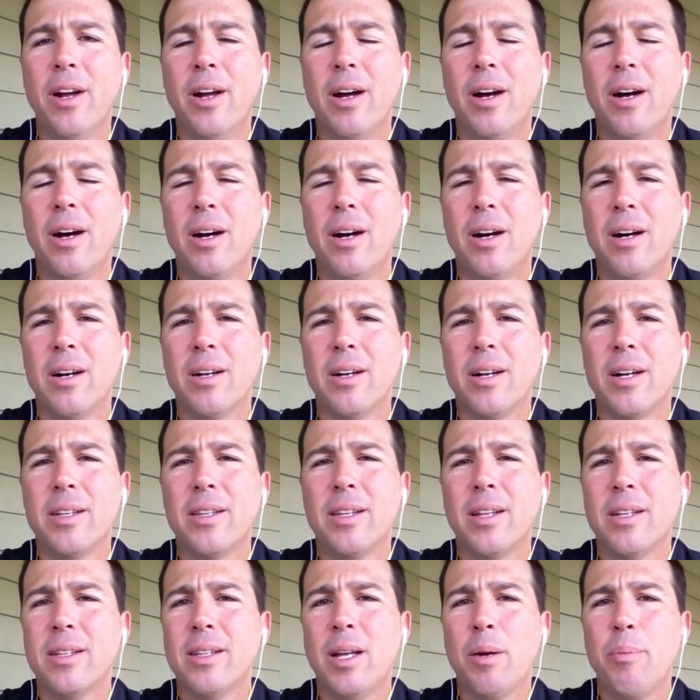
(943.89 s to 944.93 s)

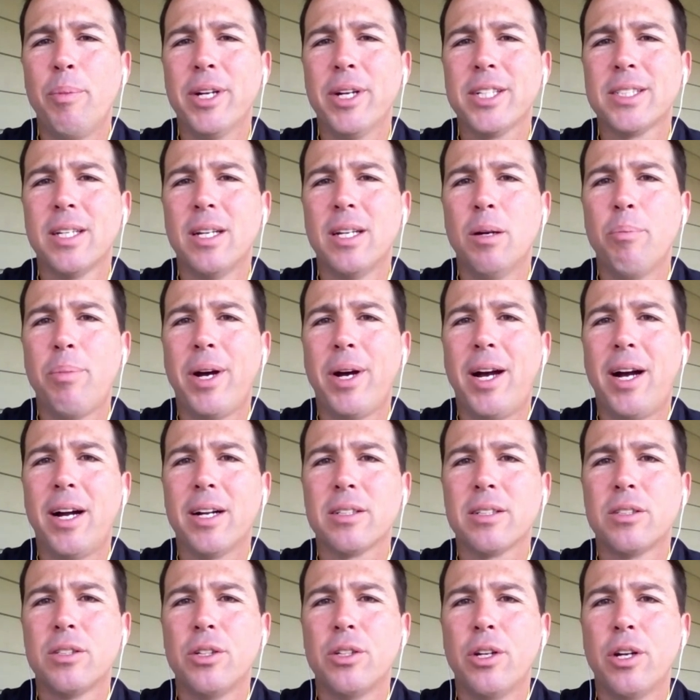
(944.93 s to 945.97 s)
that makes an
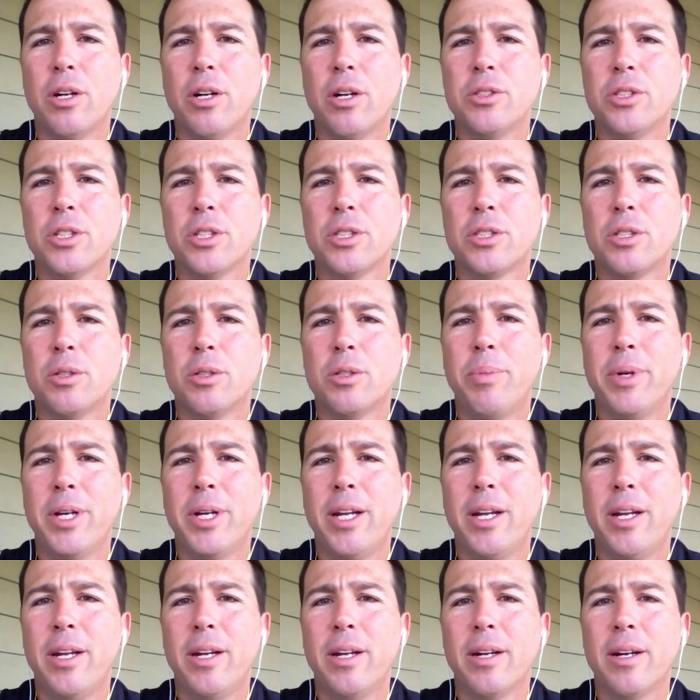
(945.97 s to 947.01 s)
impact, you know, just to
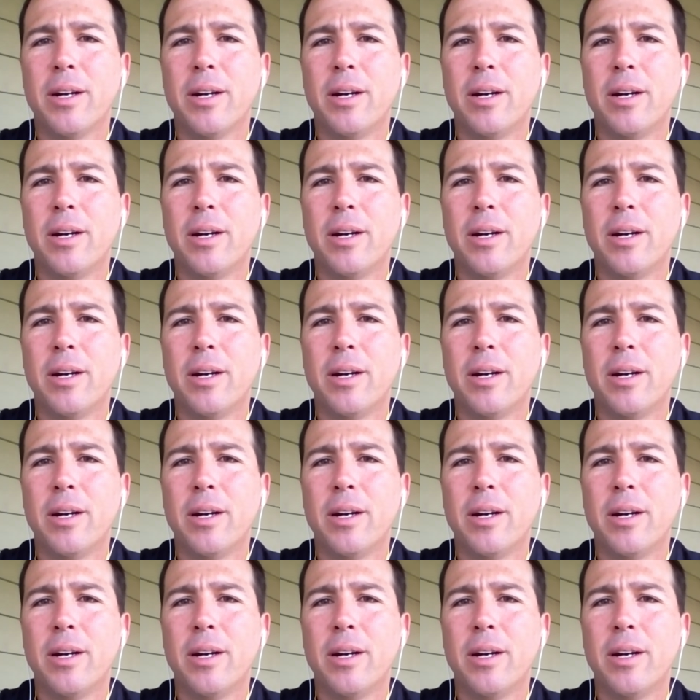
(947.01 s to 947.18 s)
be,